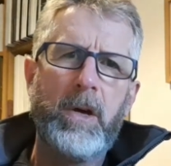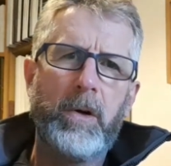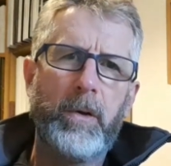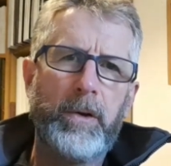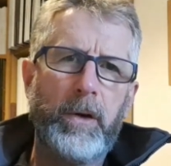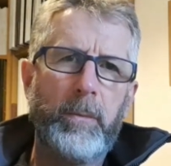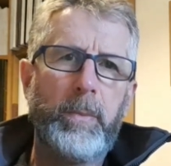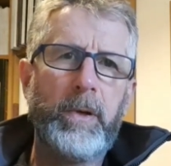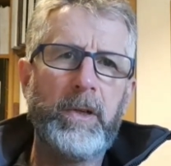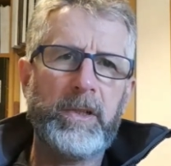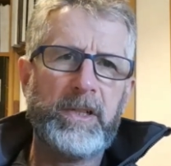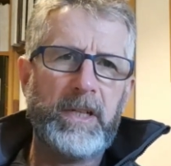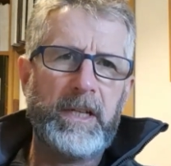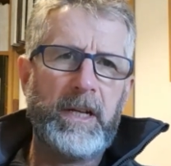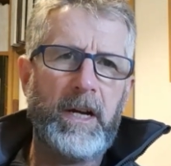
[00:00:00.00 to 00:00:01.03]
Although
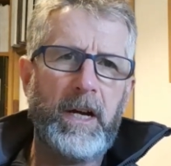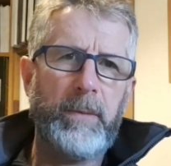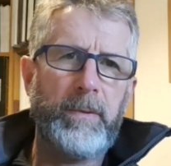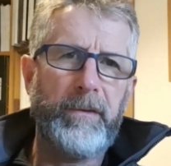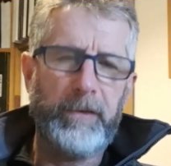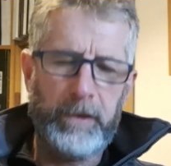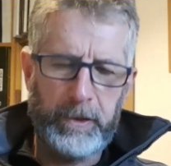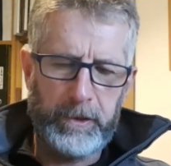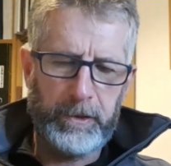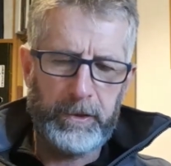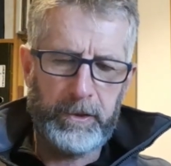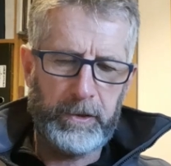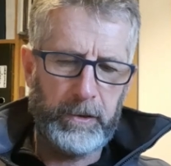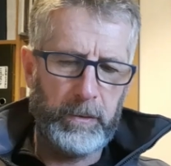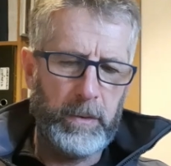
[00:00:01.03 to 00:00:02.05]
personally I prefer
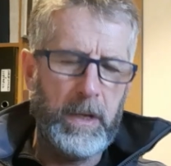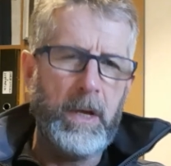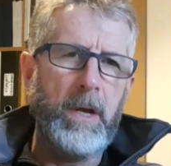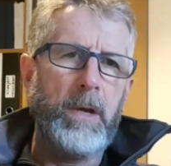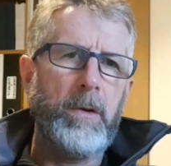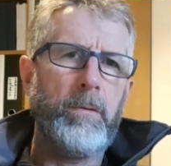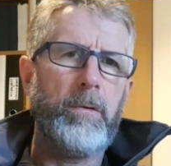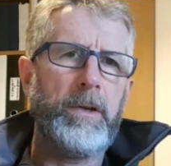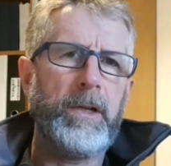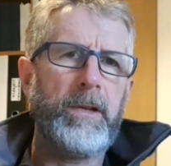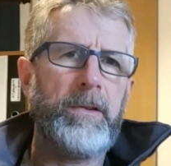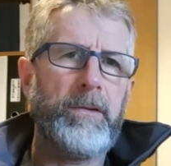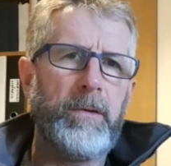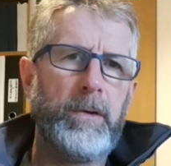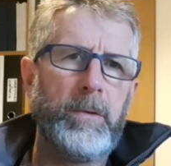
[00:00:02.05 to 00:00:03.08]
just to run it
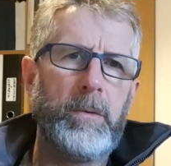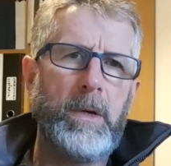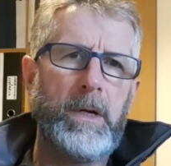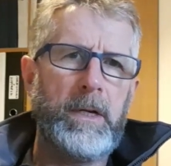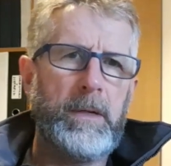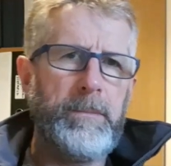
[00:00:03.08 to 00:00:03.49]
through,